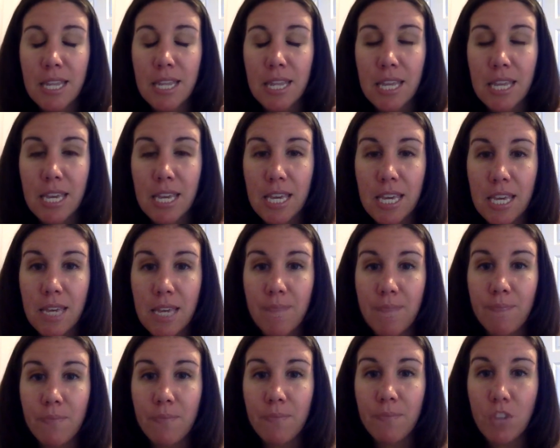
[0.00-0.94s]
the
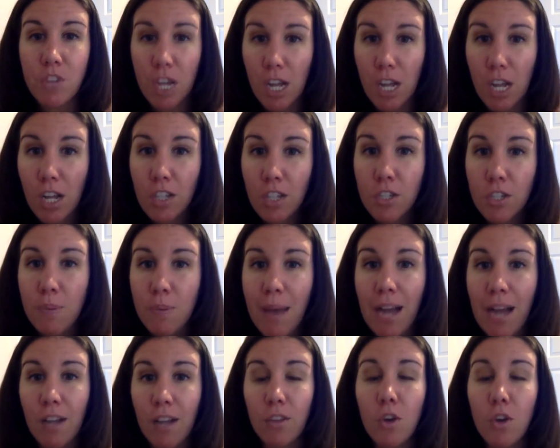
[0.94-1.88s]
Shakeology
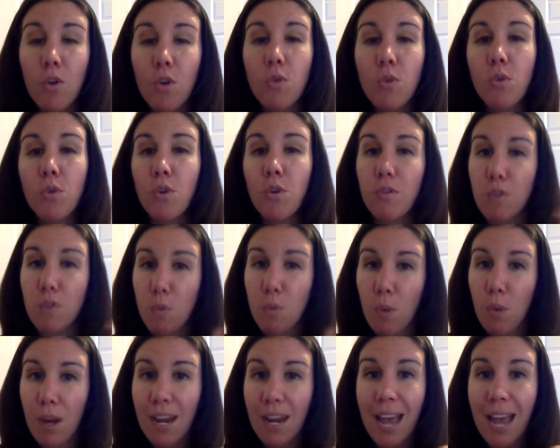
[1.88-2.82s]
pack alone, or if you
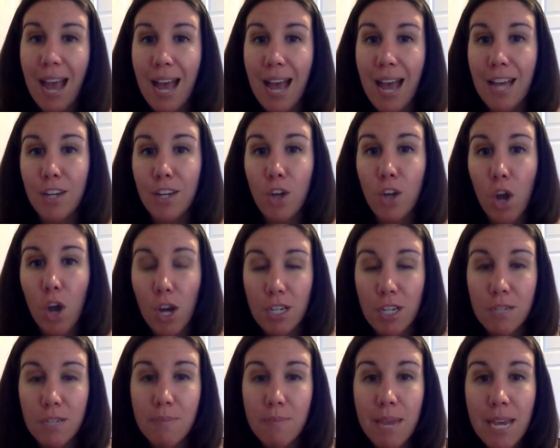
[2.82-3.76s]
want to add
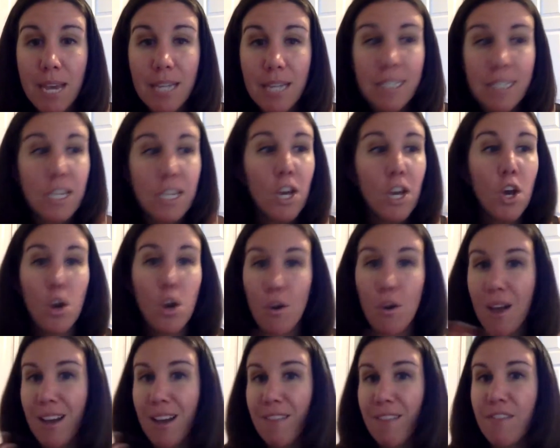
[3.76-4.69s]
on demand
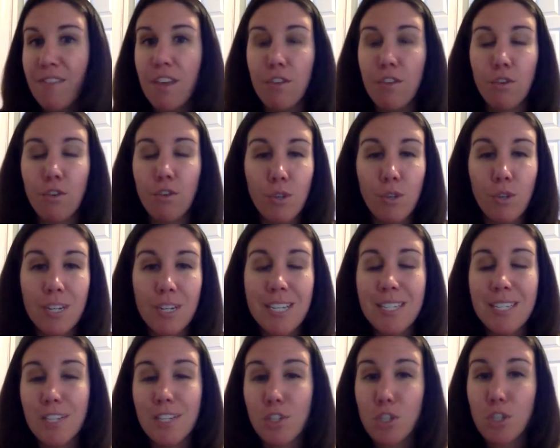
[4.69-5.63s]
or any of the other
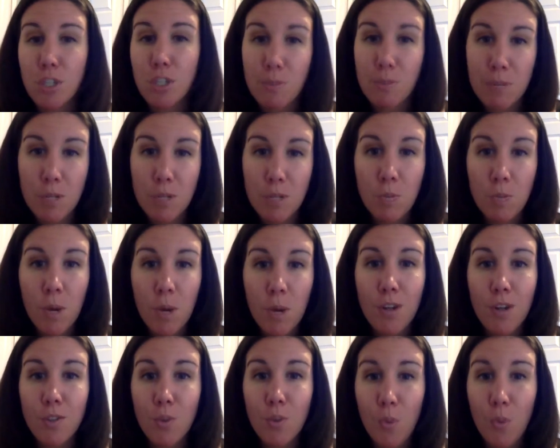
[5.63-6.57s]
goodies such as the beach
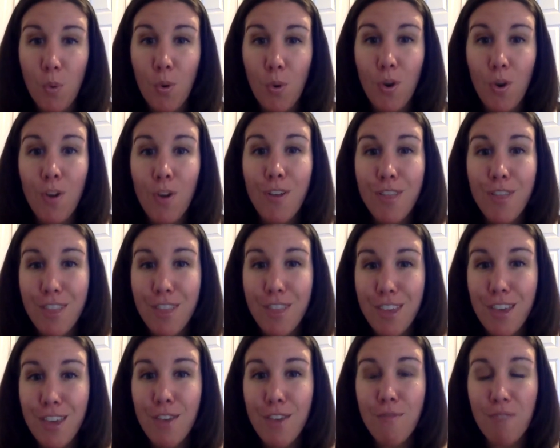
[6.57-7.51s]
bars or
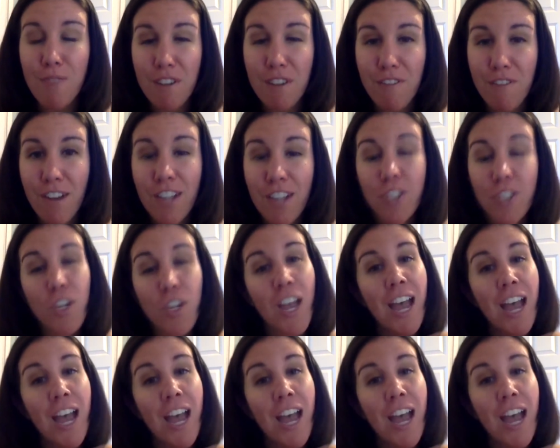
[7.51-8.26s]
the refresh.